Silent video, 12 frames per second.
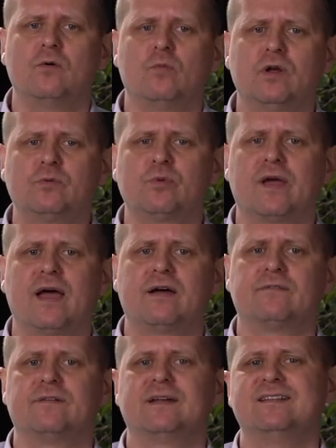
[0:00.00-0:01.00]
what we
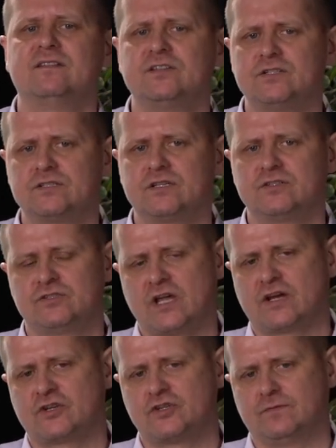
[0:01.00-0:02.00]
have in this
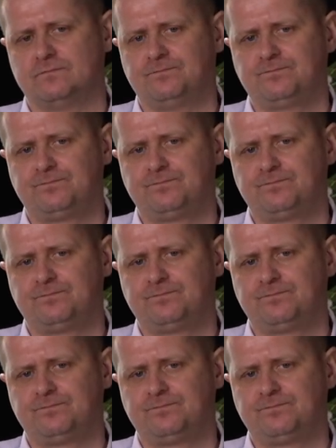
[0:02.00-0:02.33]
section,